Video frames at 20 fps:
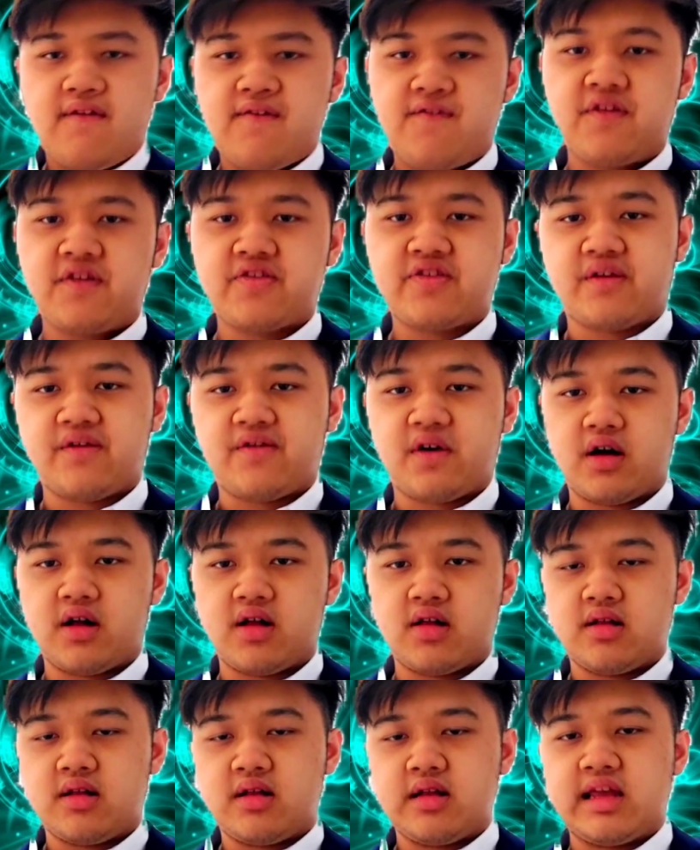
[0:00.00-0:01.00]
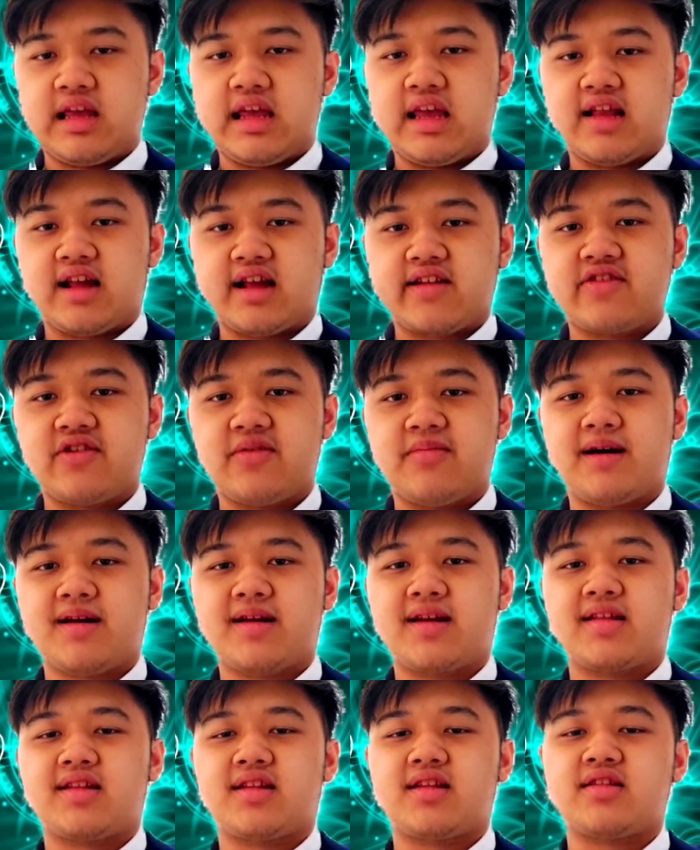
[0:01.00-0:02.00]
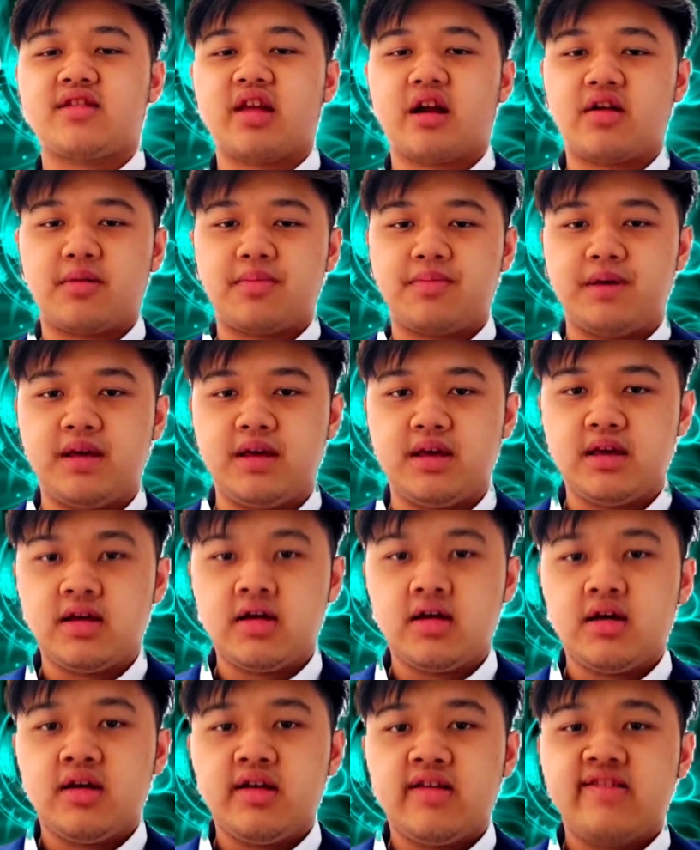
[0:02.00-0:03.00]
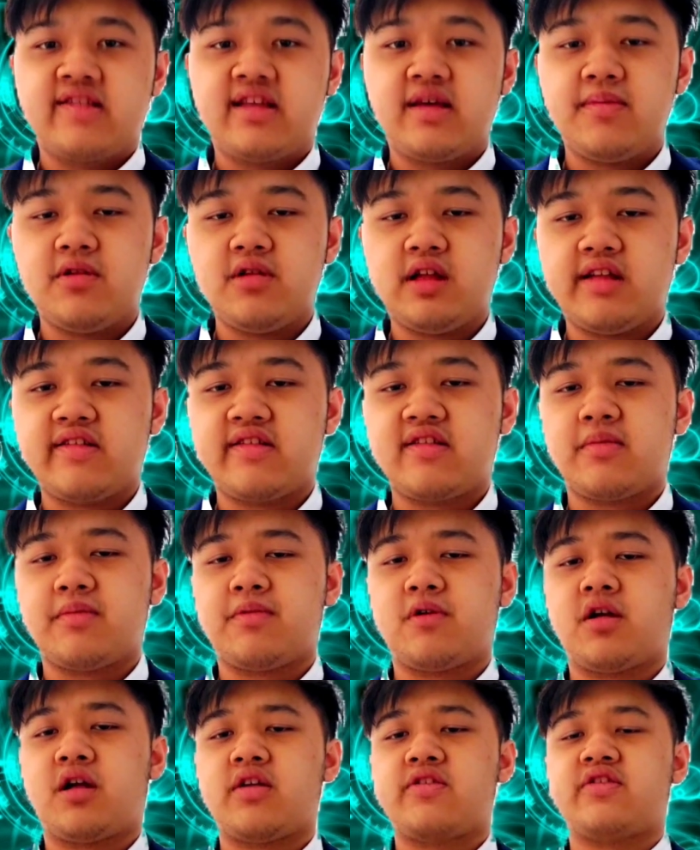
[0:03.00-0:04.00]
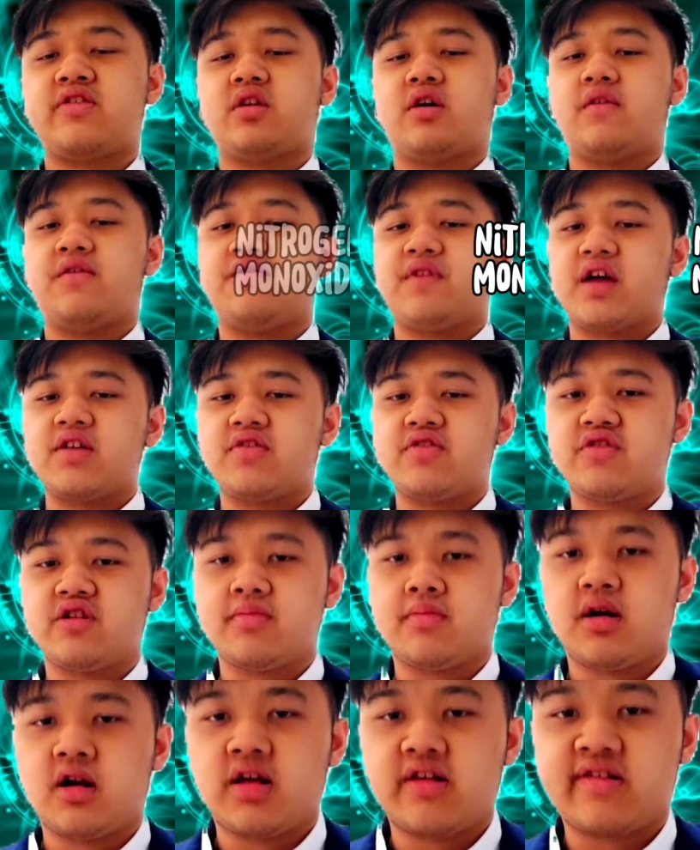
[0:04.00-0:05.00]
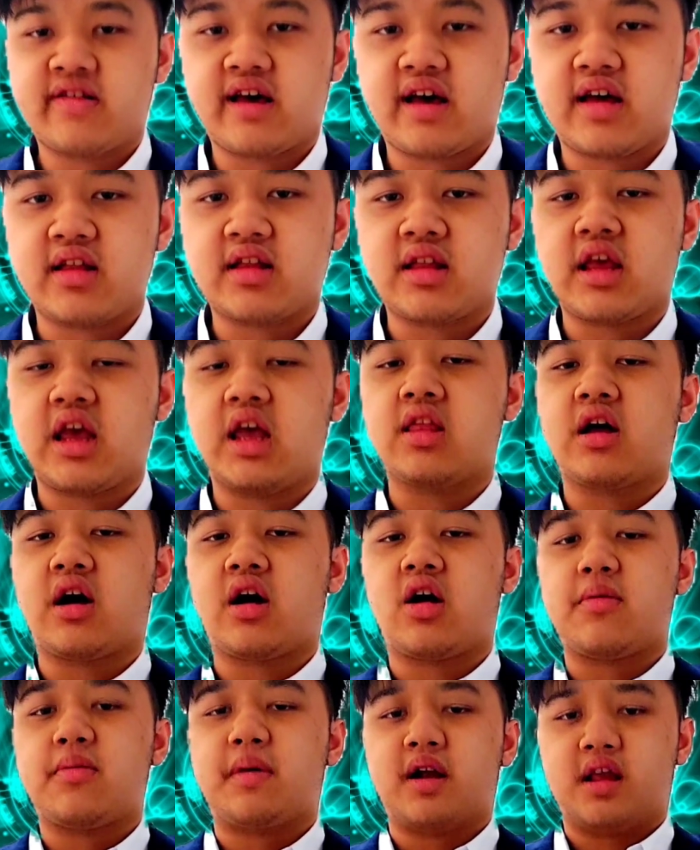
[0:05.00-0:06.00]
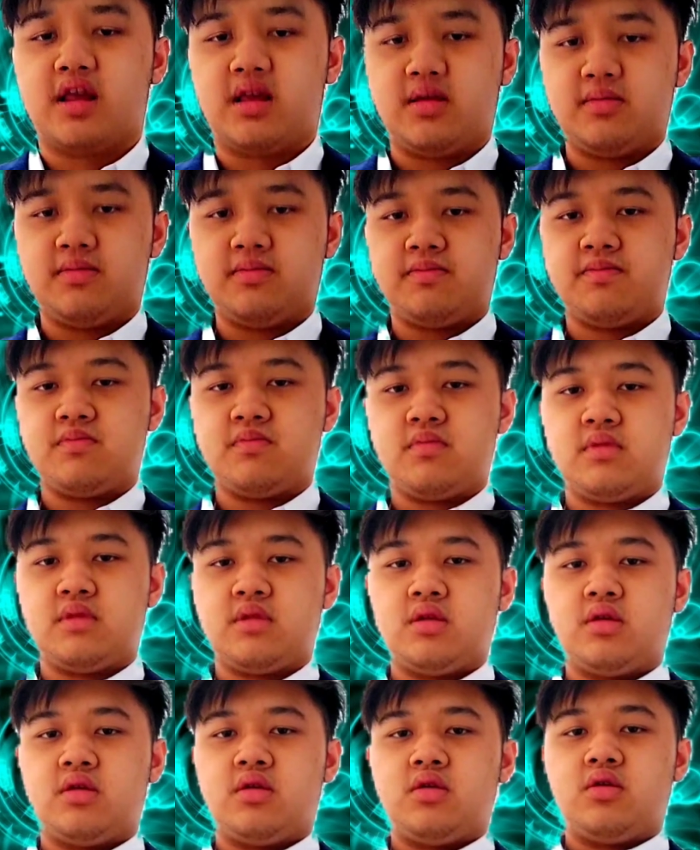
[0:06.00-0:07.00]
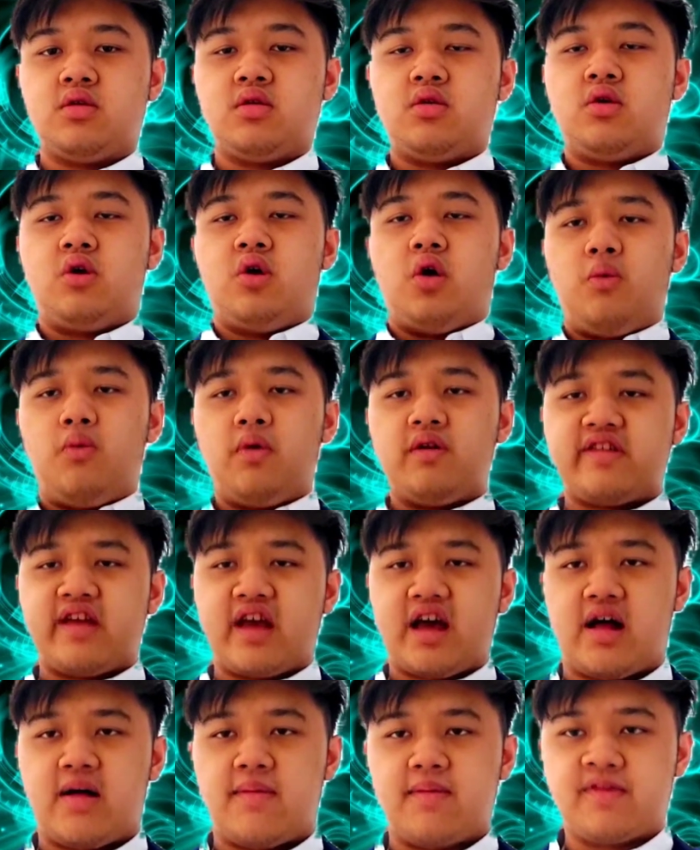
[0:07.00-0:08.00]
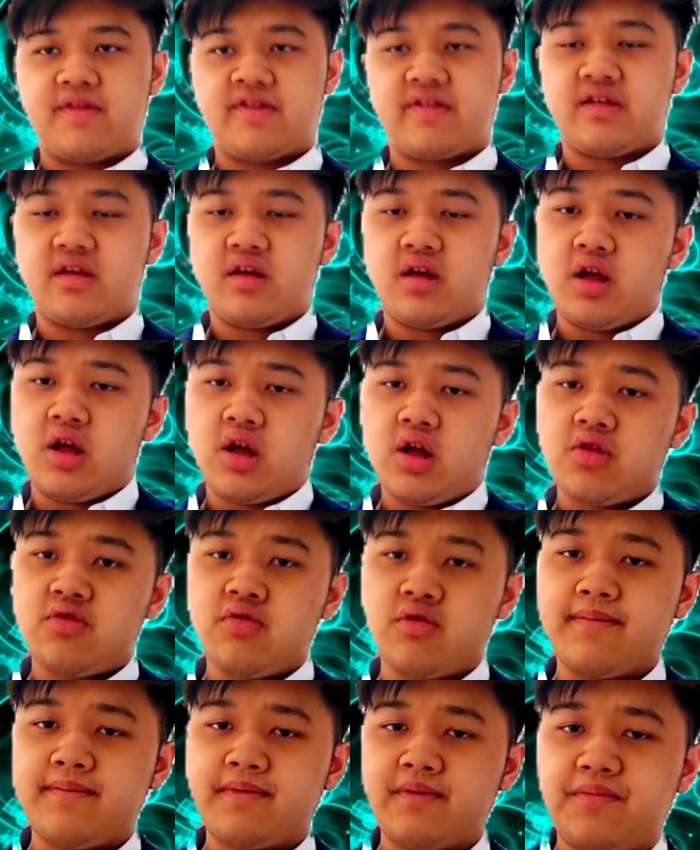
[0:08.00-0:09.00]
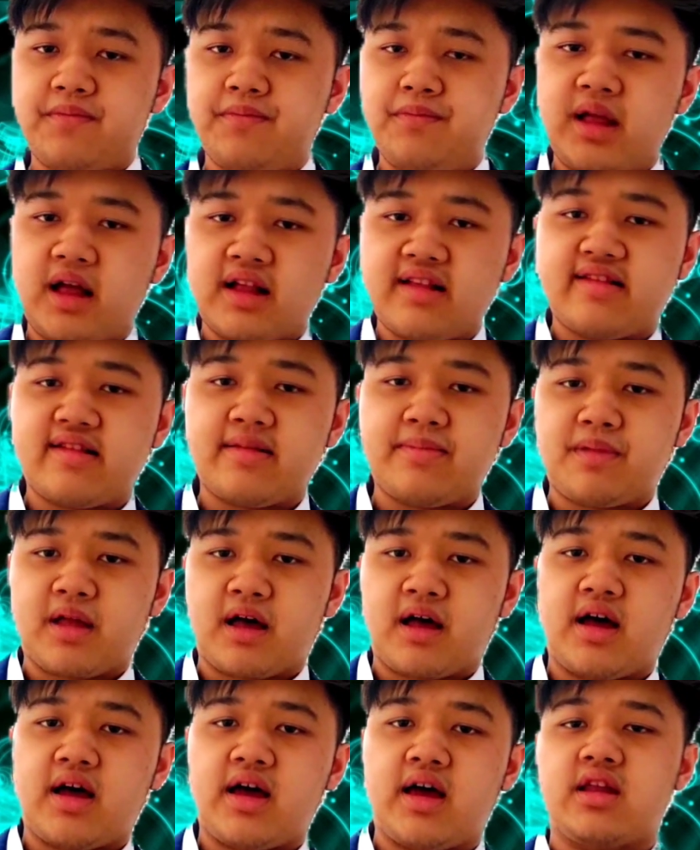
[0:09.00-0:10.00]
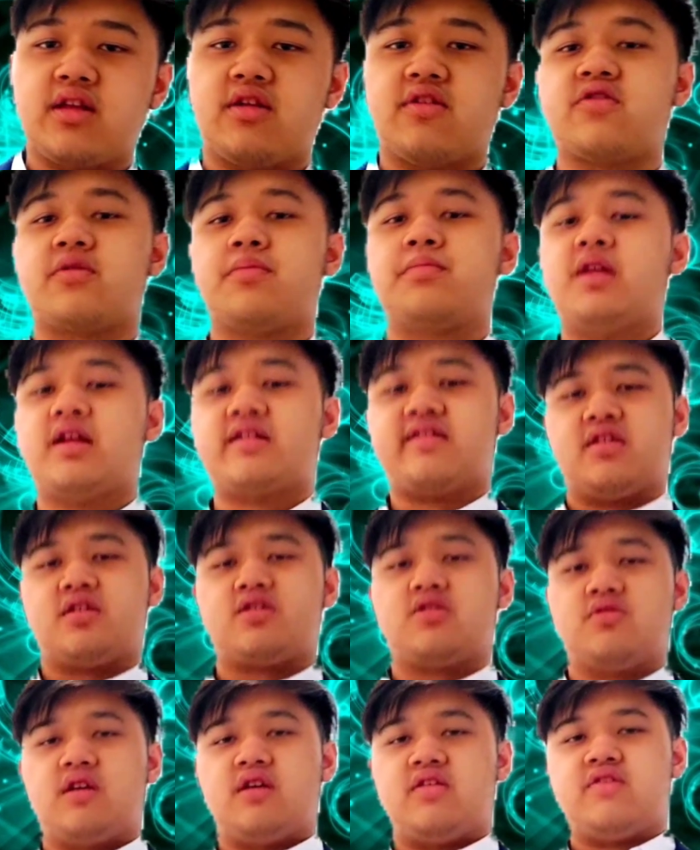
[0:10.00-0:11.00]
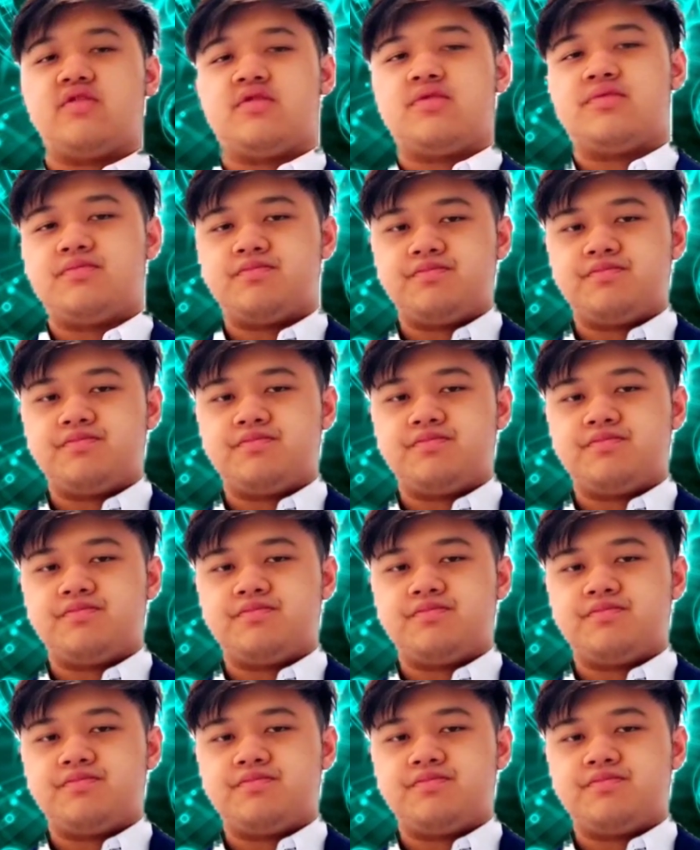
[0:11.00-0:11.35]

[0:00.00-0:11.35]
First of all, electromagnetic therapy stimulates the production of nitrogen monoxide in our body, which helps to improve blood supply and also blood circulation.